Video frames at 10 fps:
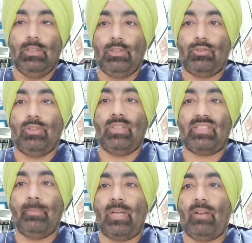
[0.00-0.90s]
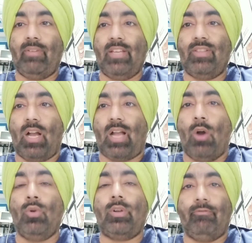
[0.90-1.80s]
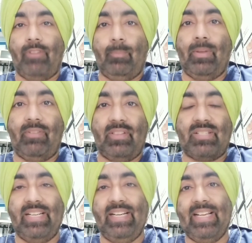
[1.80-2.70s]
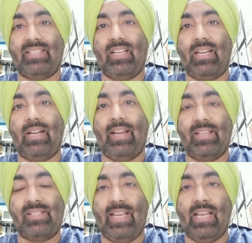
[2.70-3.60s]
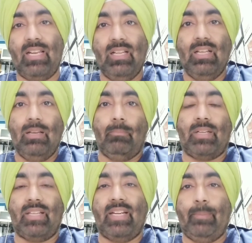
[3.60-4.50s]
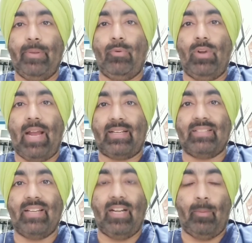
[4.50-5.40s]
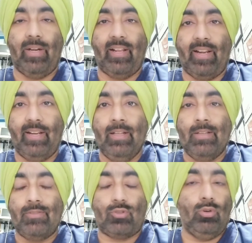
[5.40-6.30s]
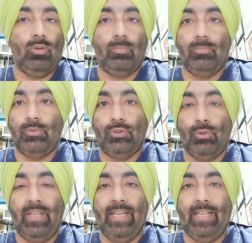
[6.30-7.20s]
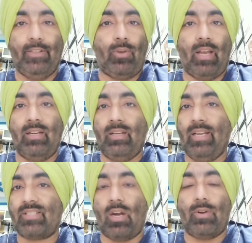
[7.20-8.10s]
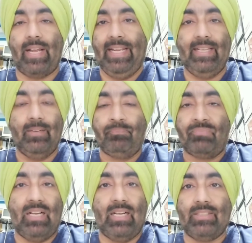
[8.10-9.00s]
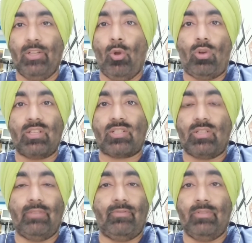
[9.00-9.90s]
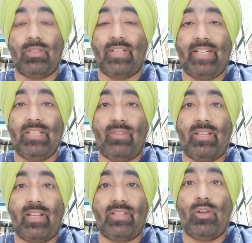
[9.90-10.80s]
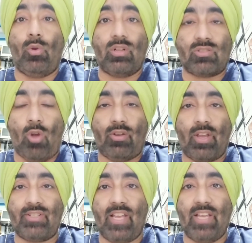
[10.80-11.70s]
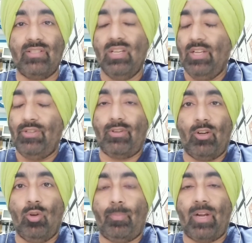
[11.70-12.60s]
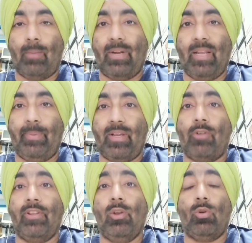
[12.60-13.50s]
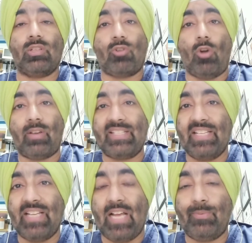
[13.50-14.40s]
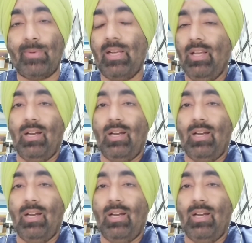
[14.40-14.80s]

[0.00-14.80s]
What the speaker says: So in the similar way, the account will be with the CDSL and NSDL, but the DP would act as an intermediary. So you can list out any the cities where there is a local stock exchange. You can open up a DP account with a local stock exchange as well.